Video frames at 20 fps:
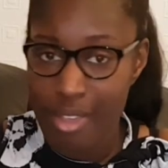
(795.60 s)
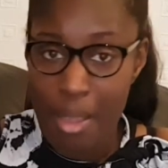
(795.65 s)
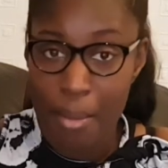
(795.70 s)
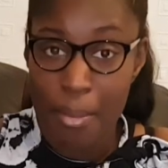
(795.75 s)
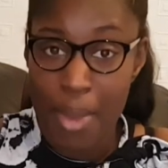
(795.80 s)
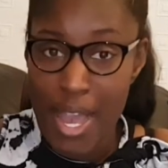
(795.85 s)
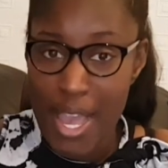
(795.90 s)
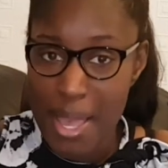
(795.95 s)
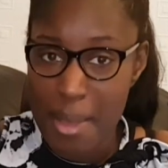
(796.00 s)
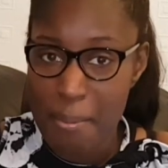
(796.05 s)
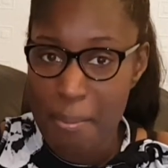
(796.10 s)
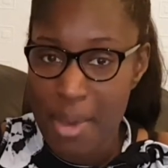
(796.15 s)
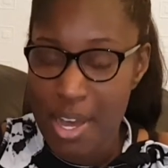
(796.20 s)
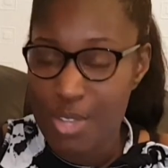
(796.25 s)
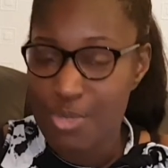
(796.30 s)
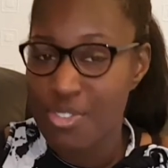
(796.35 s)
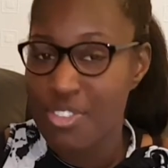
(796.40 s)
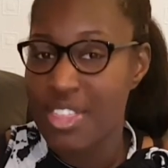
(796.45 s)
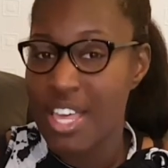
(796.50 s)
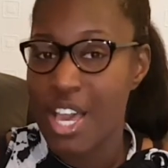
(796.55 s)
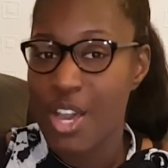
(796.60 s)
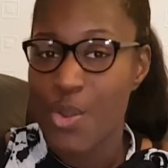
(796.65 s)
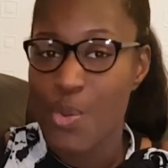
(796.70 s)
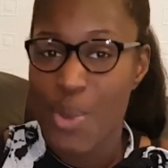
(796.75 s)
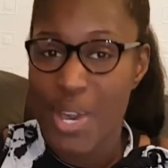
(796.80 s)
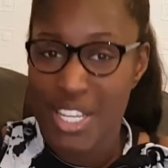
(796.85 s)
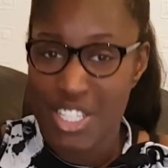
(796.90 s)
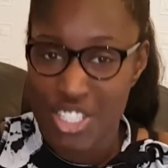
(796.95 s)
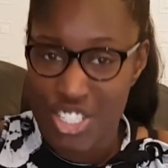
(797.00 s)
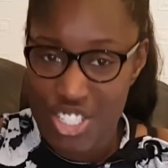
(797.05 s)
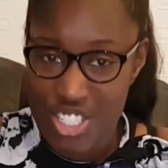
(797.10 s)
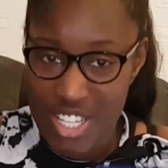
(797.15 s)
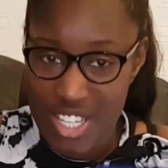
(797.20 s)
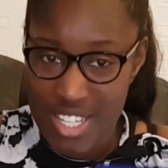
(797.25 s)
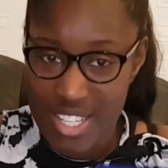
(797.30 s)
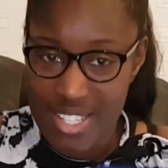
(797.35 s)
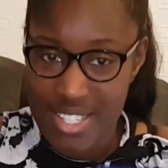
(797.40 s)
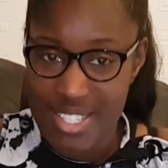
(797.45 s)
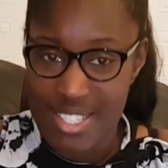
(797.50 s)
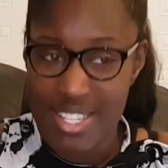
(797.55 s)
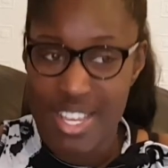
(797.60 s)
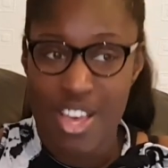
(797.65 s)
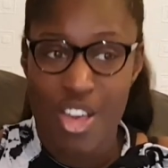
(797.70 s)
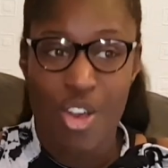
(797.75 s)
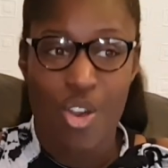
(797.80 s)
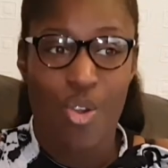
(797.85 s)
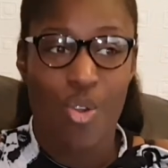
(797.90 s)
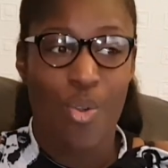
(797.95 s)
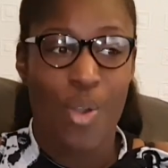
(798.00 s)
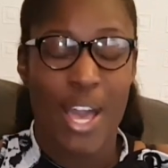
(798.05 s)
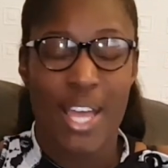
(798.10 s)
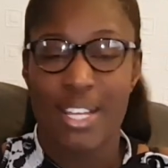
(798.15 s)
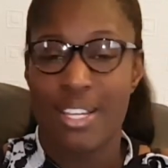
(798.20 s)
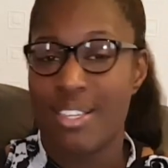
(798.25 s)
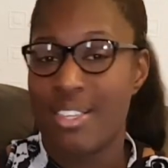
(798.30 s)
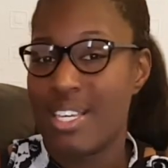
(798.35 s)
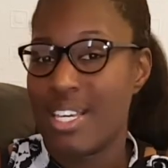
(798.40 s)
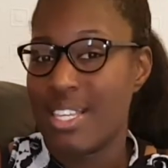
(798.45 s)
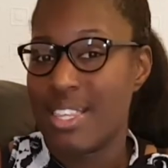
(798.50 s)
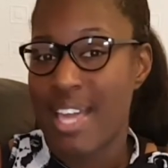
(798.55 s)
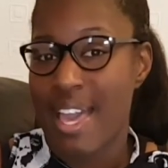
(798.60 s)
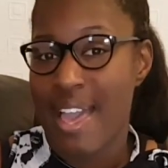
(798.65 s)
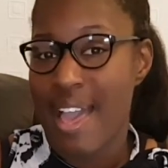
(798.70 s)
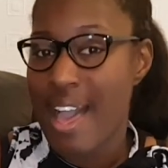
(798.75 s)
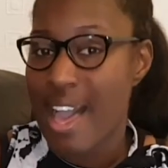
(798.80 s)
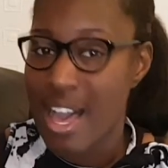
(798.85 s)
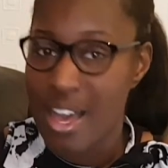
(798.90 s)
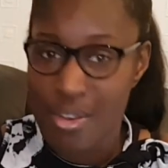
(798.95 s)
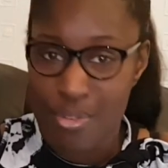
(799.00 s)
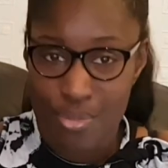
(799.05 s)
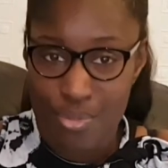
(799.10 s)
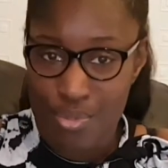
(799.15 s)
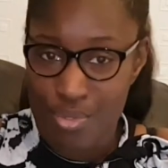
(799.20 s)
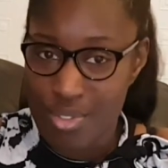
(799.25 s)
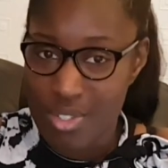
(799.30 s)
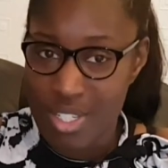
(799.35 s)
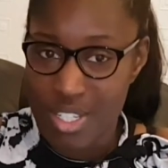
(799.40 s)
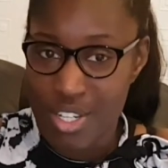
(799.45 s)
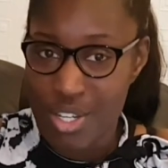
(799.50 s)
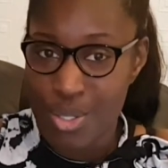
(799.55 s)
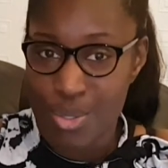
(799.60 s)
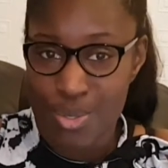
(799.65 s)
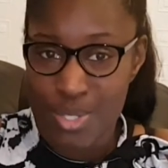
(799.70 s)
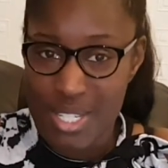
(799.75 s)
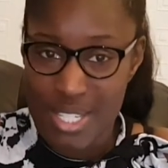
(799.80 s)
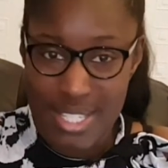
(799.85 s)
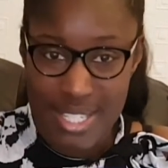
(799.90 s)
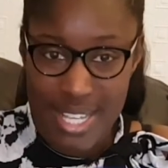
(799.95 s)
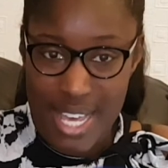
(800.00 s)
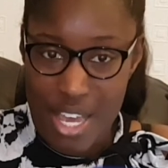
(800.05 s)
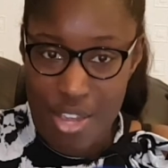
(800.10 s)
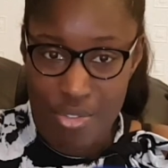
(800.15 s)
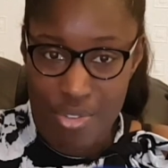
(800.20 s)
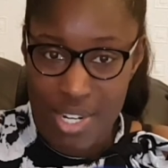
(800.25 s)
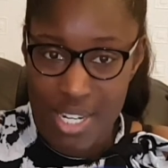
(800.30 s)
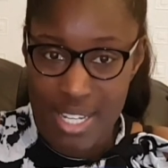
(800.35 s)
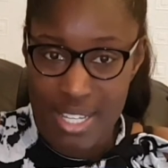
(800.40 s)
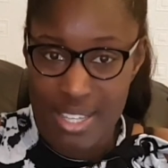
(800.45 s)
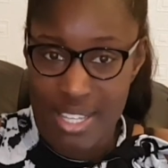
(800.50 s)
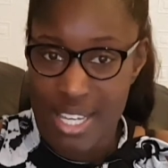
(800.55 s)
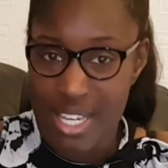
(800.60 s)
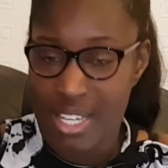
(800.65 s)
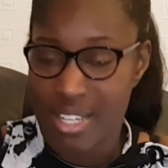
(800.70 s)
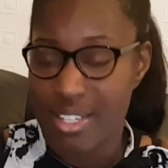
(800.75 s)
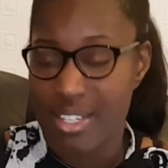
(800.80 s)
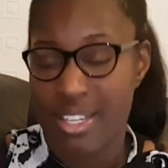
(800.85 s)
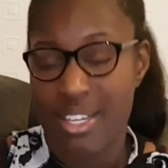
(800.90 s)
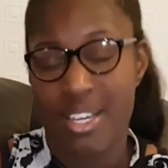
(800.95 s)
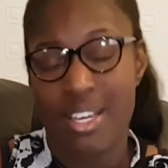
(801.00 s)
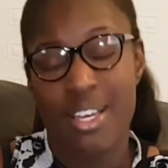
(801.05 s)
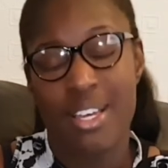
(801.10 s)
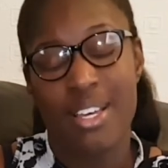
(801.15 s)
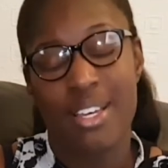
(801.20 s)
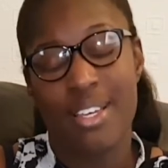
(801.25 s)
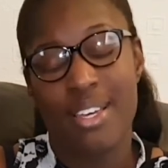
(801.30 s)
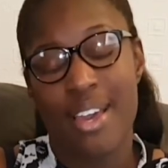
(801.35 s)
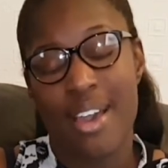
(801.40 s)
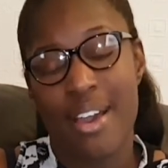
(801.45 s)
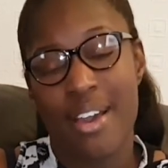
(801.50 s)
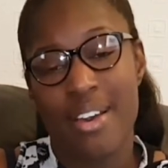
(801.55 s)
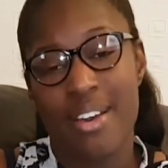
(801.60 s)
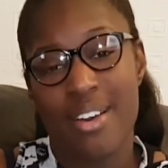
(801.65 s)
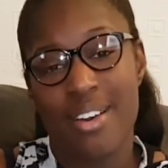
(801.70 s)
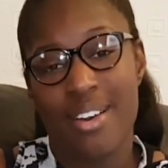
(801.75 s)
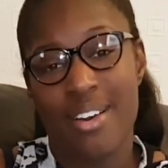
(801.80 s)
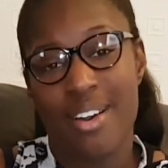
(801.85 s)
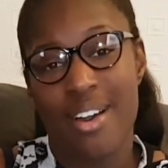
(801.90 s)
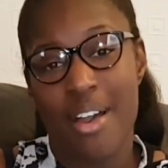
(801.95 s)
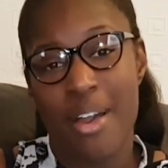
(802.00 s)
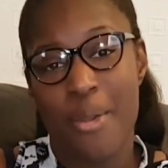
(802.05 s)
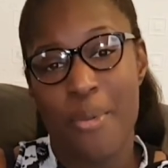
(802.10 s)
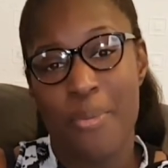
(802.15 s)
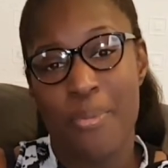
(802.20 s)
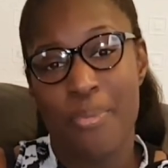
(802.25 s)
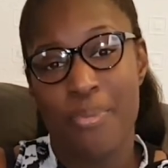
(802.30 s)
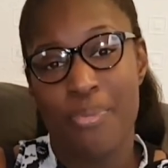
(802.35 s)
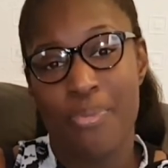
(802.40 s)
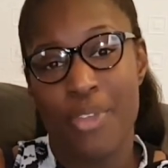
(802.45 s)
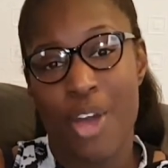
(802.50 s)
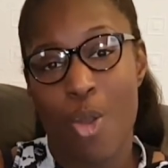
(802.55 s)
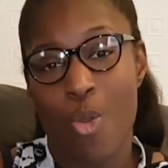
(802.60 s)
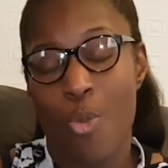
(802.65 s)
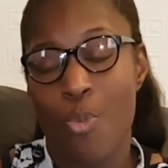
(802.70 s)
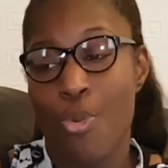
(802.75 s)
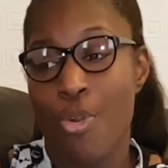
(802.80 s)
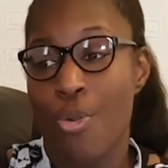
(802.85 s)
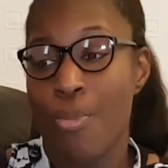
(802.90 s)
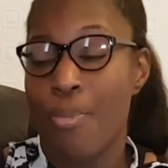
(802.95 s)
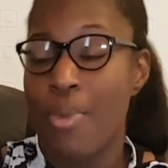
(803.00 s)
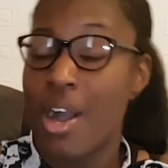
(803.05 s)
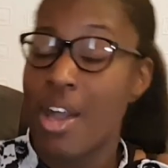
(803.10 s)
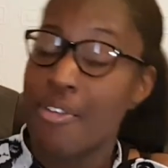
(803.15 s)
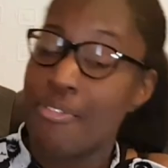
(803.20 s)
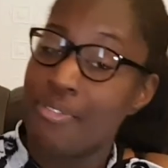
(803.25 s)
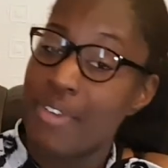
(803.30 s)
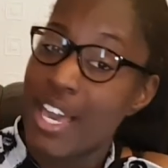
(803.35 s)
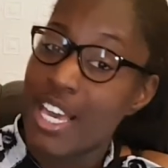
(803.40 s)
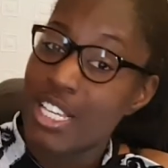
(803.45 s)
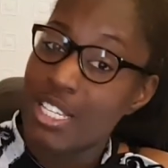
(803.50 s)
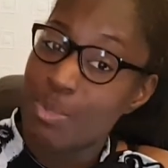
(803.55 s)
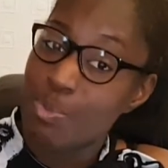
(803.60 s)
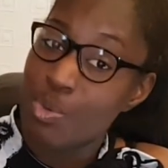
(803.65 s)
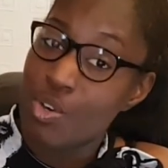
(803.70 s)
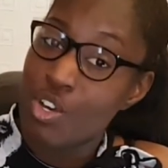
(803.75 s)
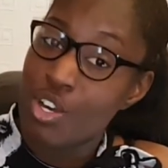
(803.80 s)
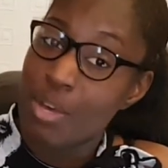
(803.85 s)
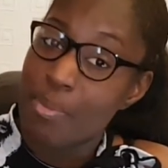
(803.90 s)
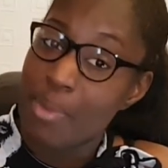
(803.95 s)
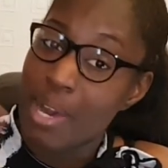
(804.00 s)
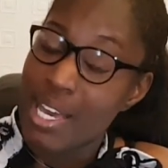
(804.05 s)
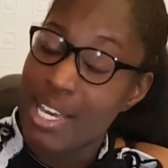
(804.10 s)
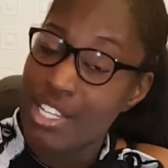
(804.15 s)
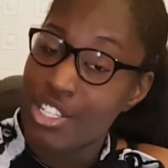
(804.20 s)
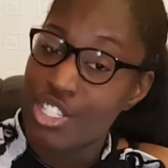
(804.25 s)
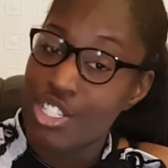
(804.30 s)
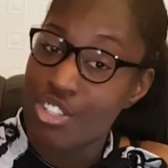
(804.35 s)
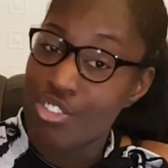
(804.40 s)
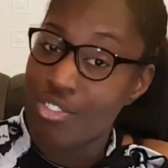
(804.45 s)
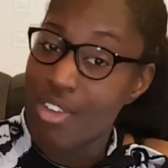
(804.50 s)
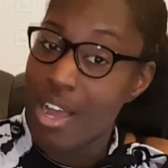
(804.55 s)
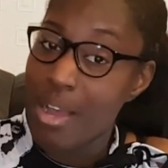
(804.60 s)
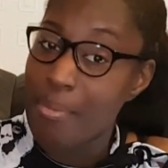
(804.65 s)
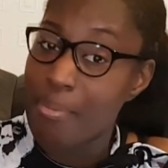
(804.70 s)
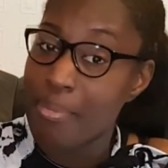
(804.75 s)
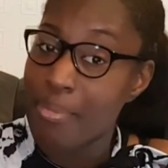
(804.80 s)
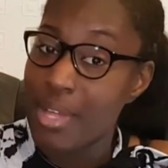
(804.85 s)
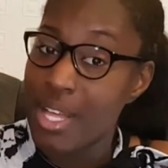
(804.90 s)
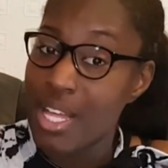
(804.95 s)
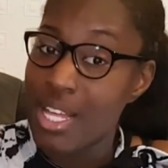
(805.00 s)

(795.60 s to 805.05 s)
my inbox with their questions or anything they have, you know, to say or anything, yeah. I will put my Facebook and my Instagram